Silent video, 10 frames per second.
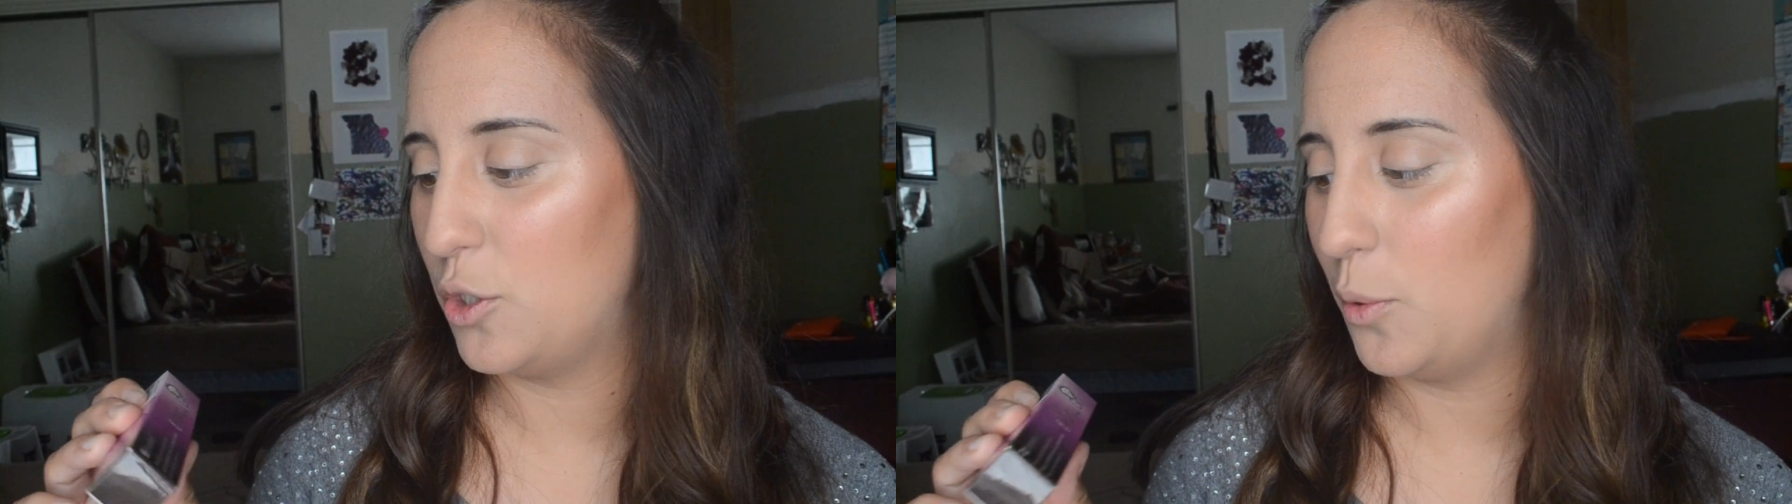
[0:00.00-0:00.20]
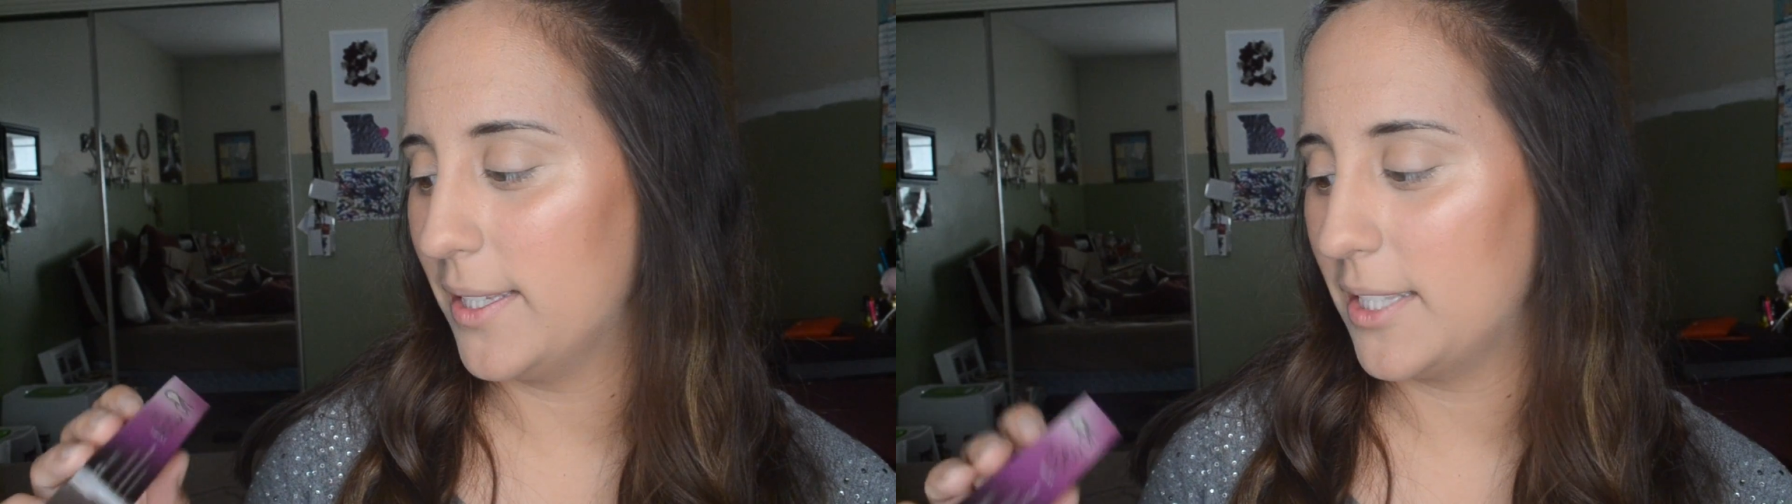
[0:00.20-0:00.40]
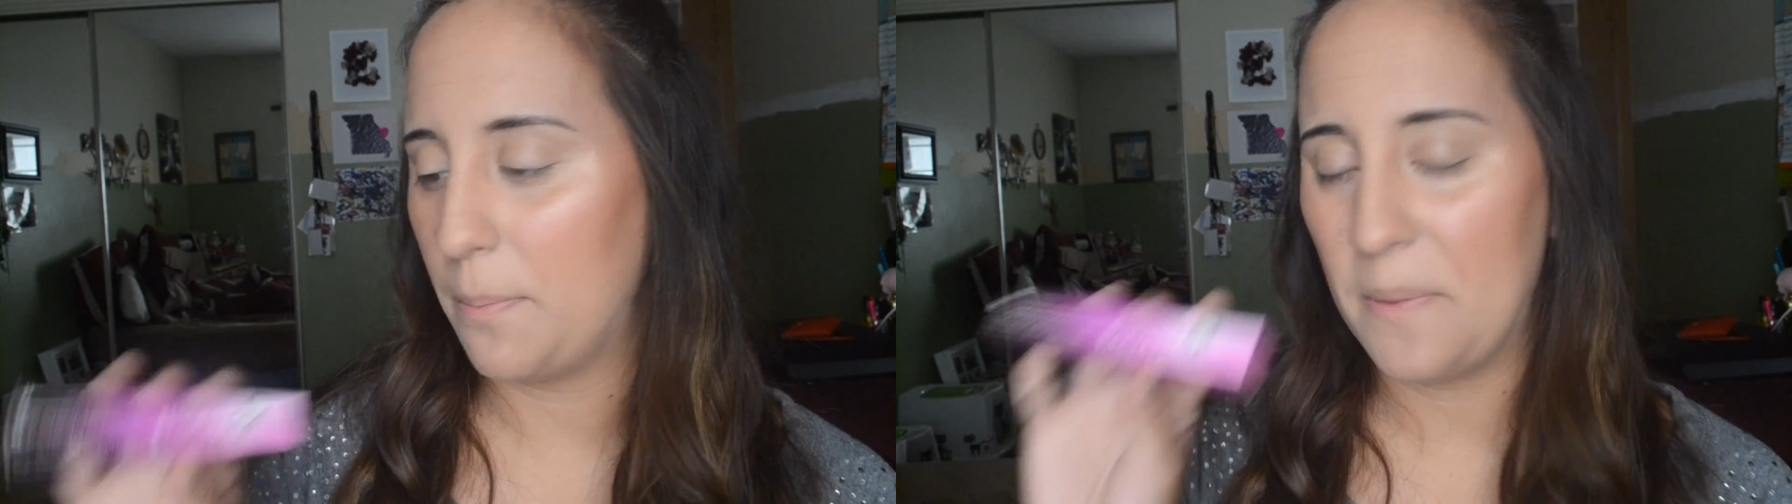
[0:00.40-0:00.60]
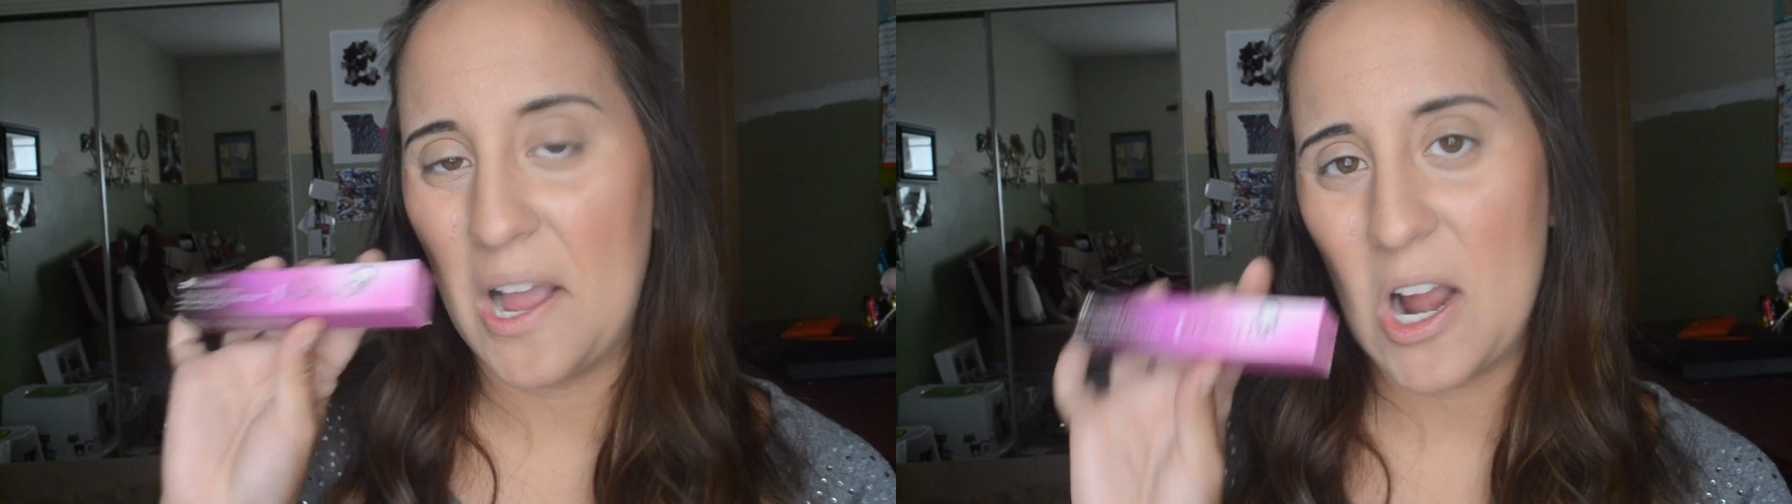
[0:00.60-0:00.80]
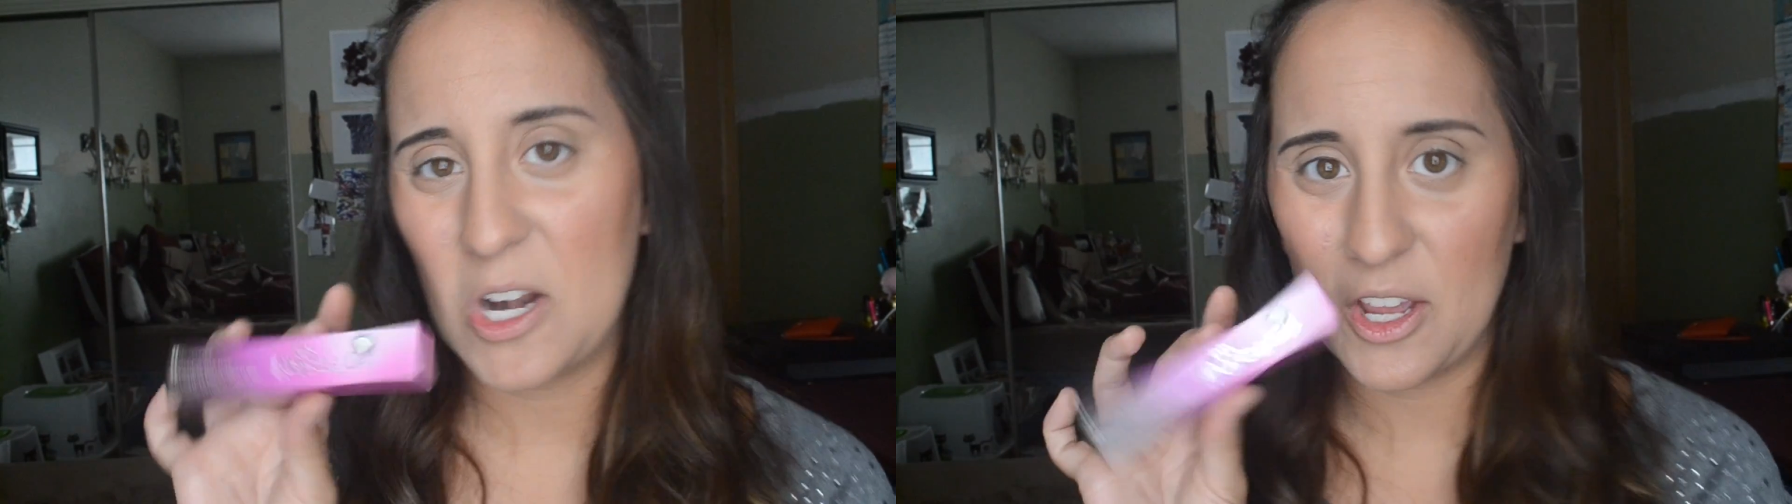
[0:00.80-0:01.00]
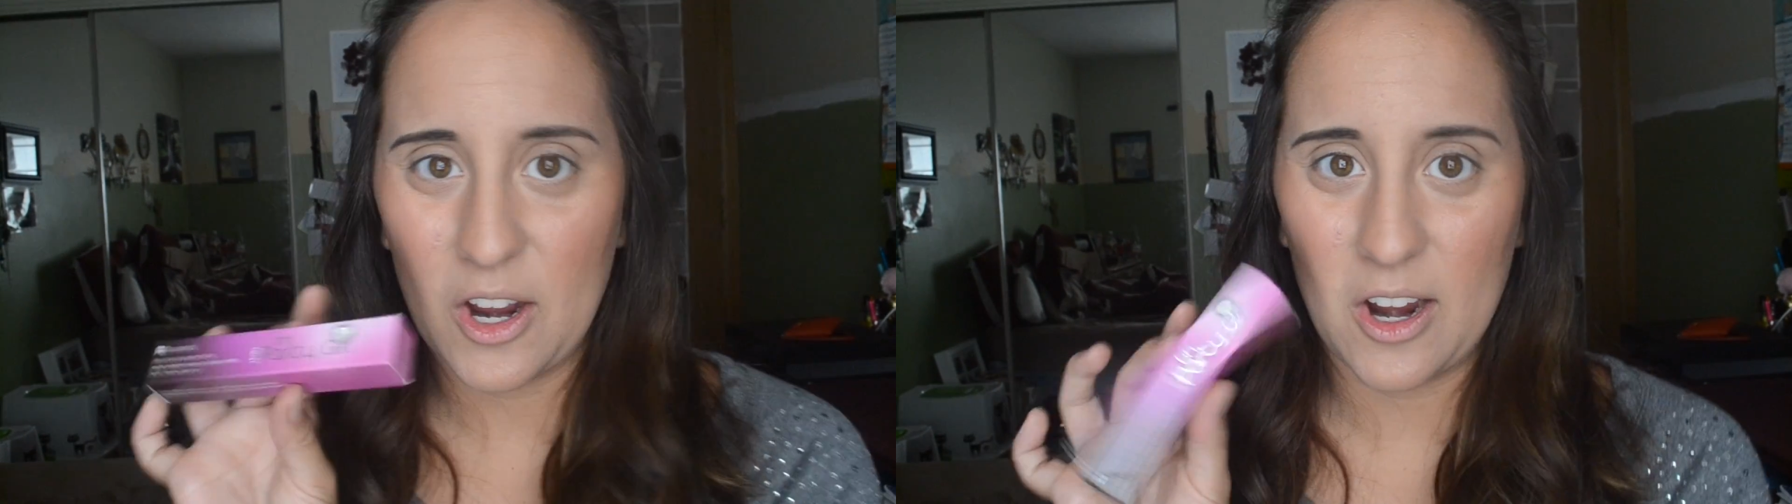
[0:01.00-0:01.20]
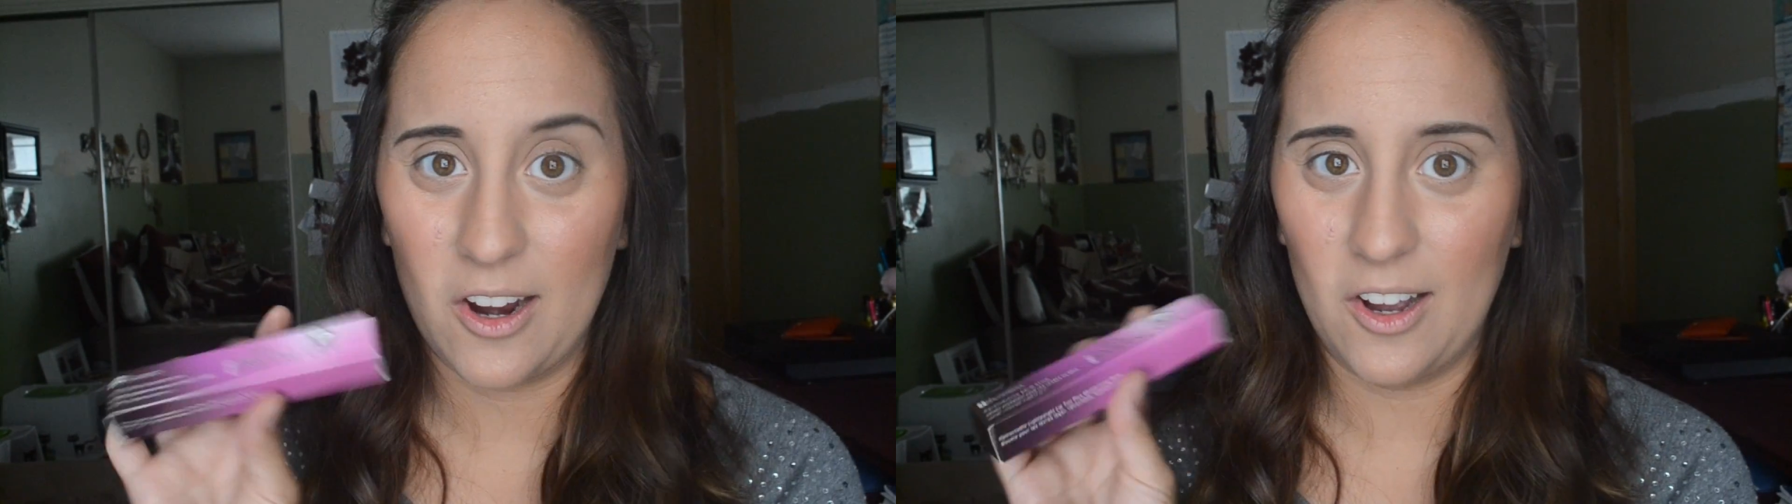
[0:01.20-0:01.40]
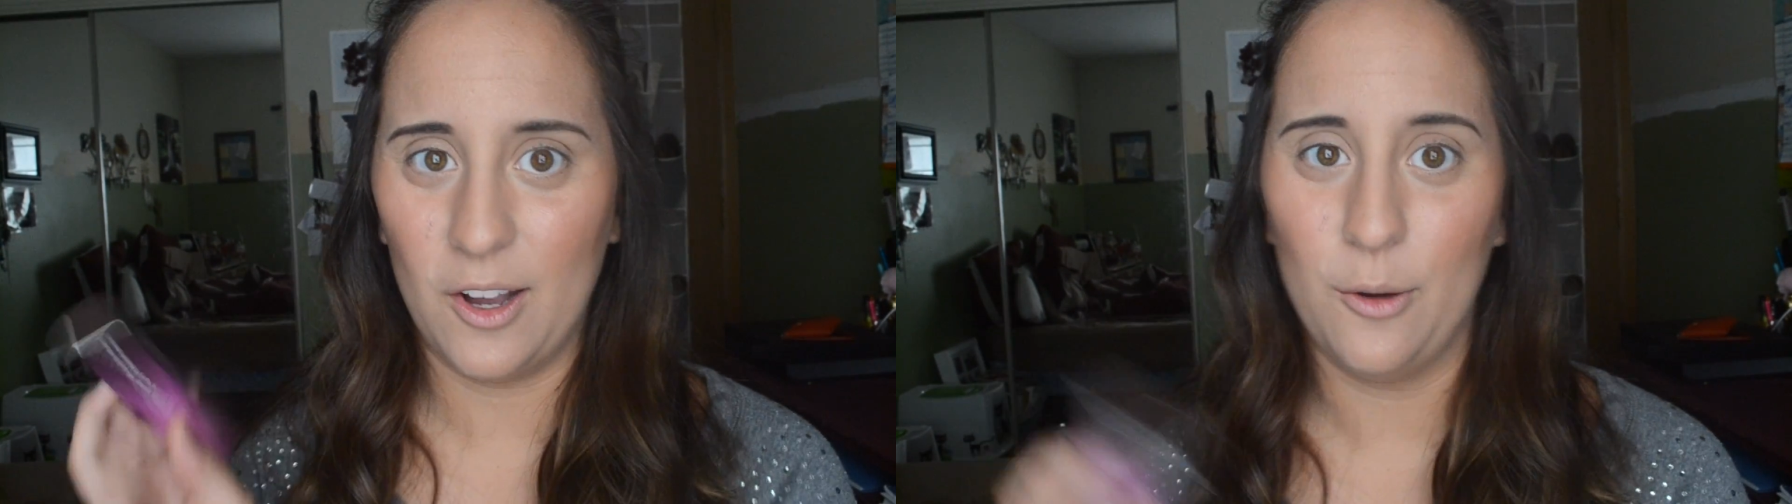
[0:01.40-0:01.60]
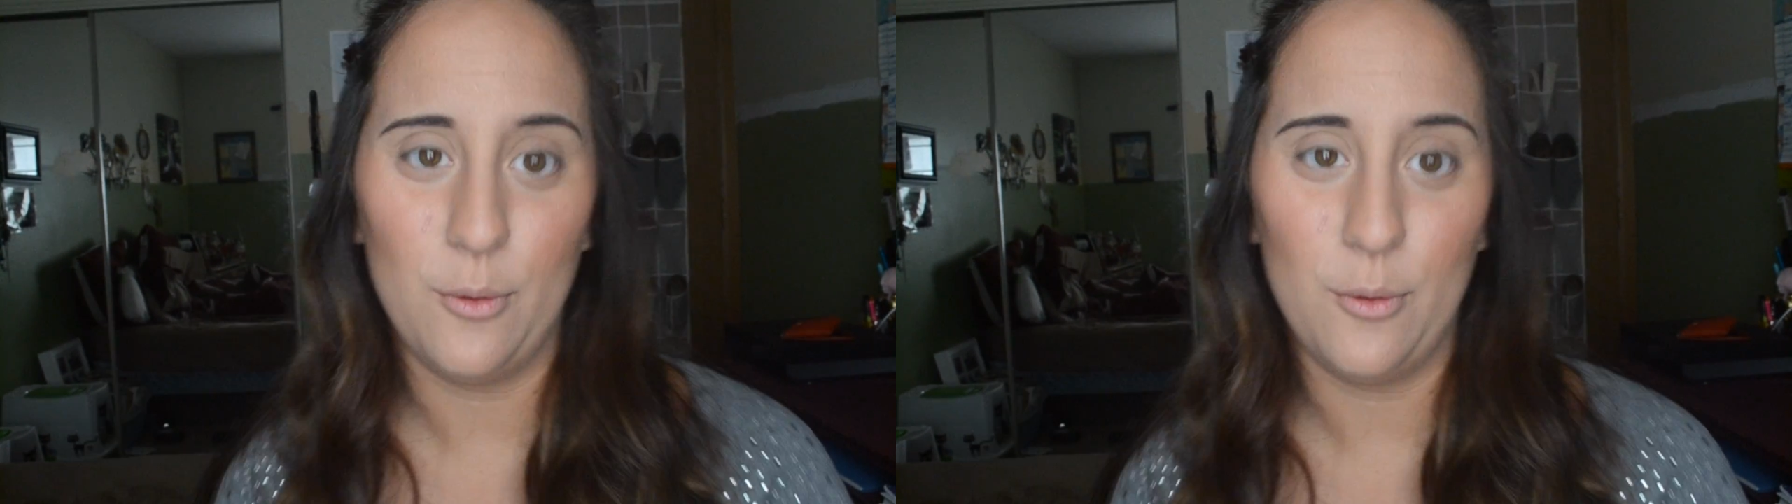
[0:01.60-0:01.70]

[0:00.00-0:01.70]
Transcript: Twist Party Girl.